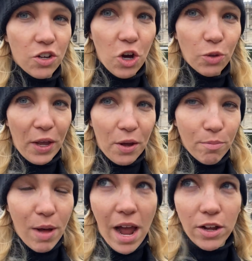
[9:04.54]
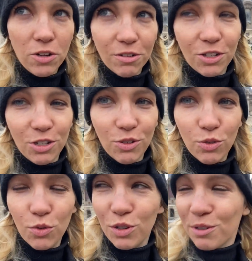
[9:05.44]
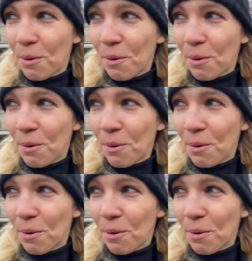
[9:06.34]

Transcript: go like a mile to